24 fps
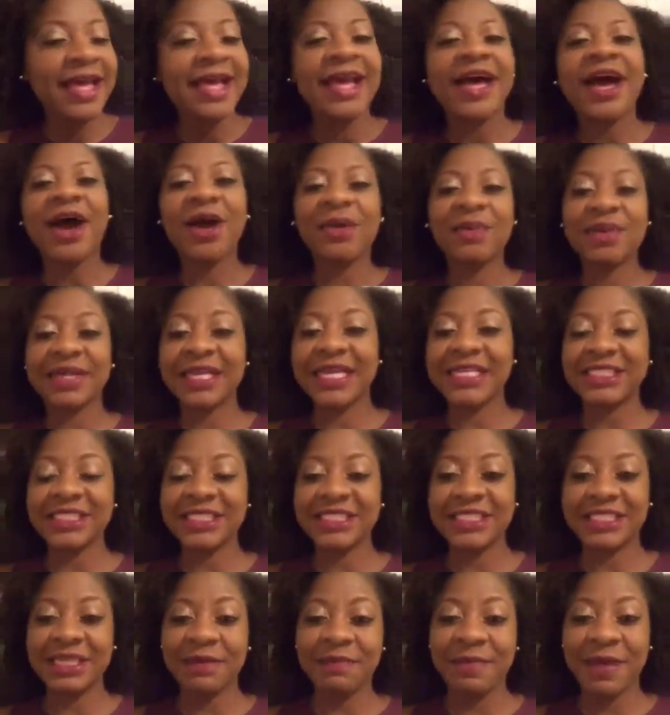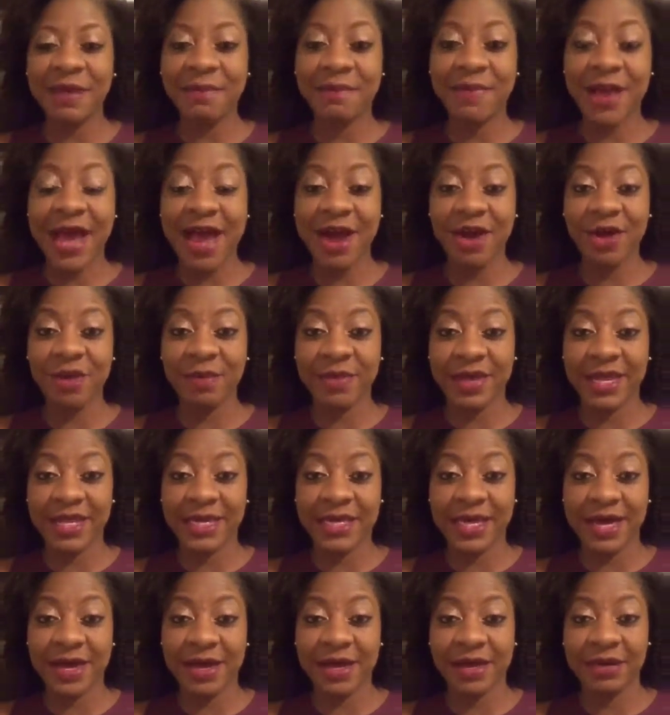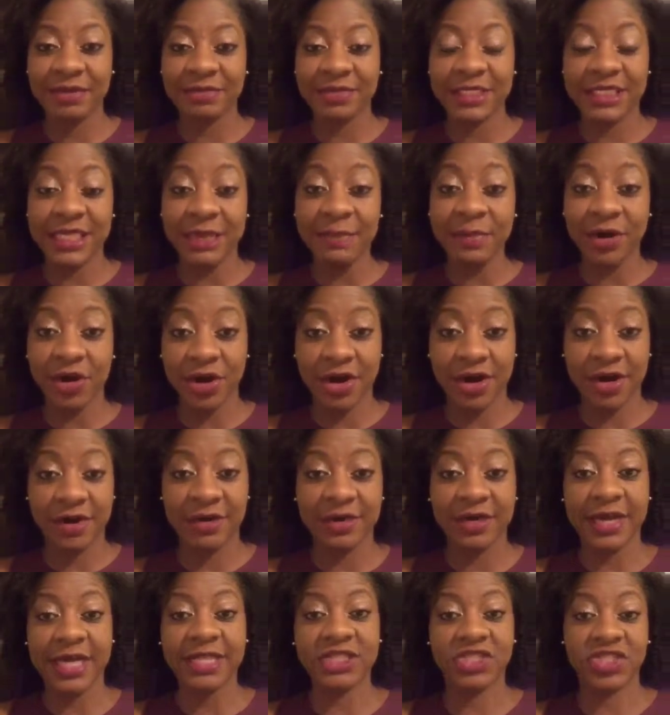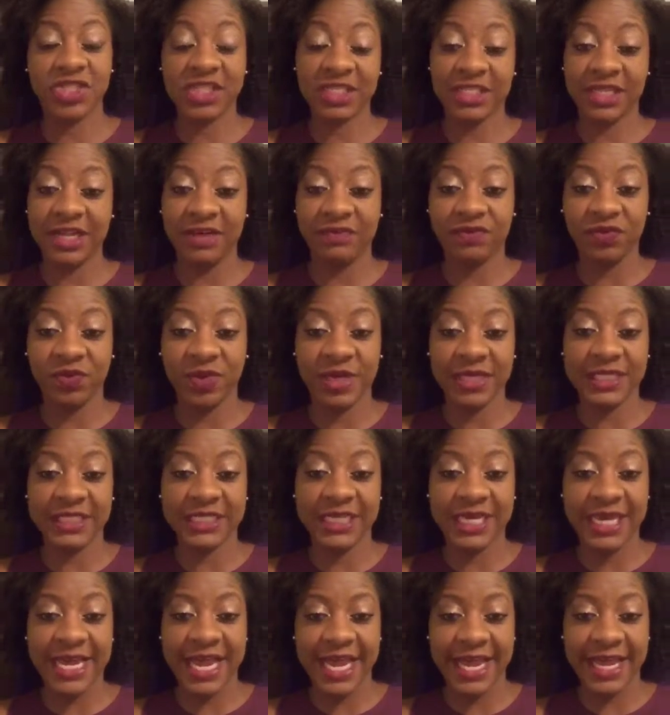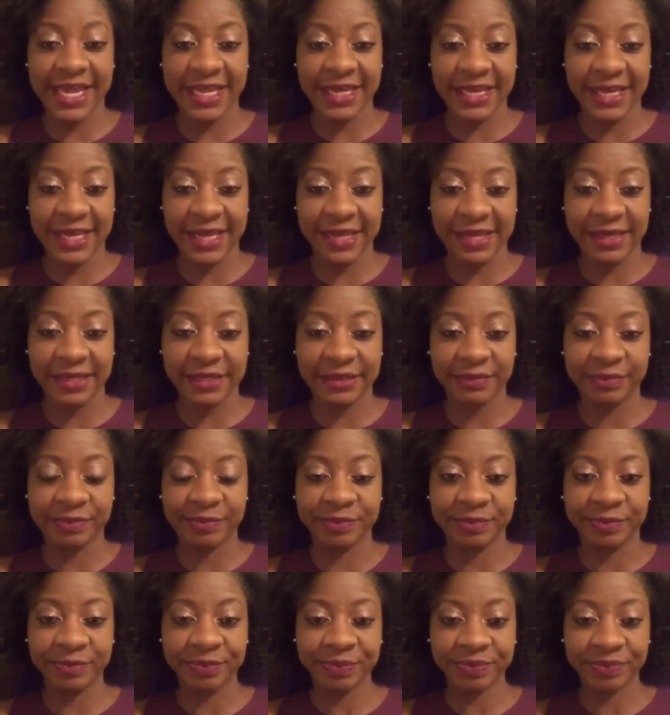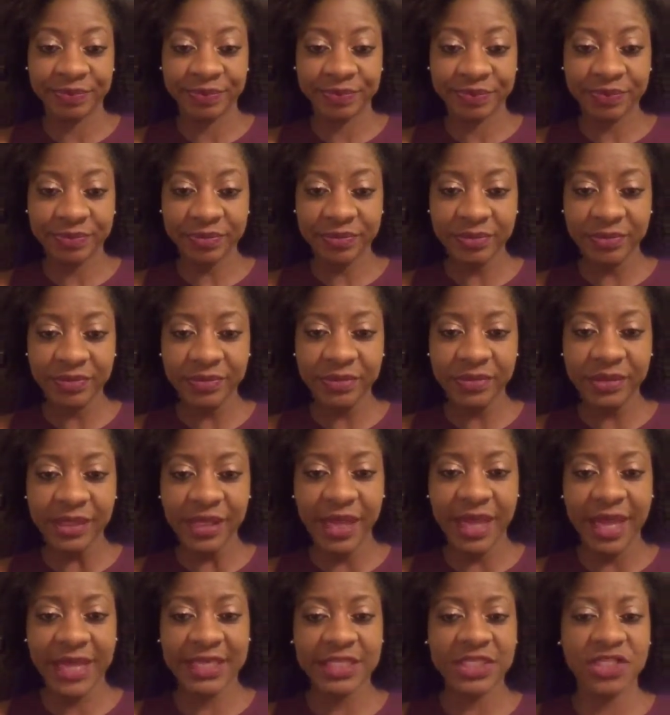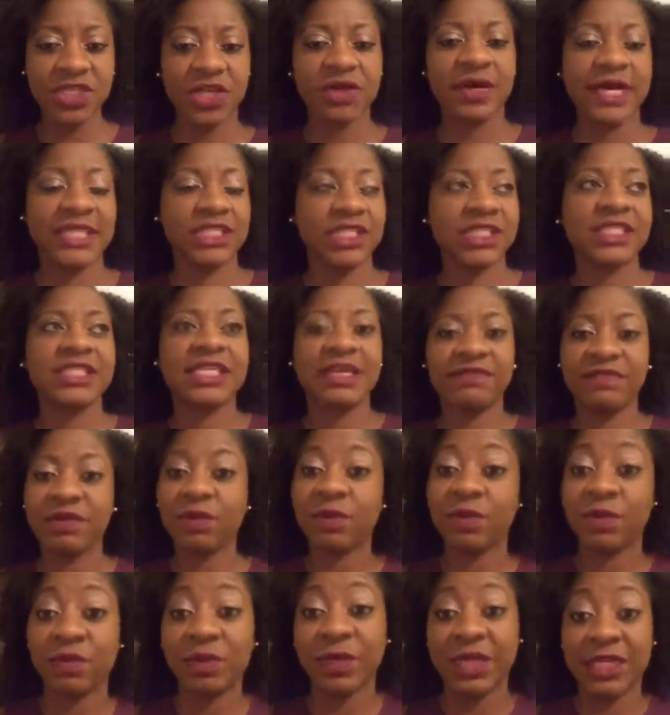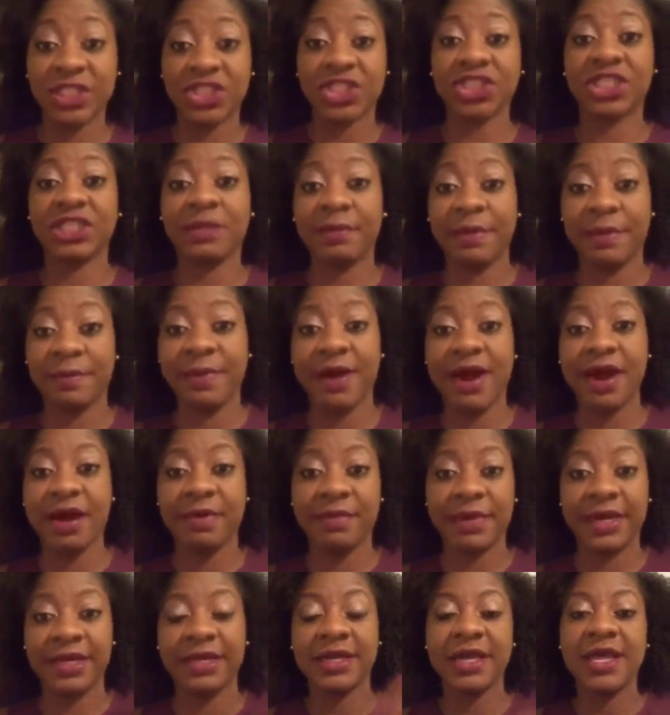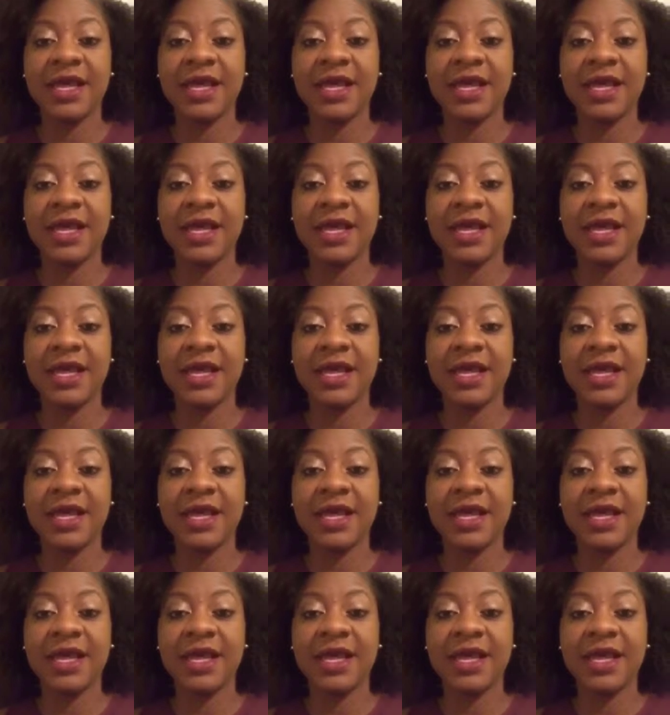A relationship empowerment seminar. I just left one tonight. And so I just left the relationship empowerment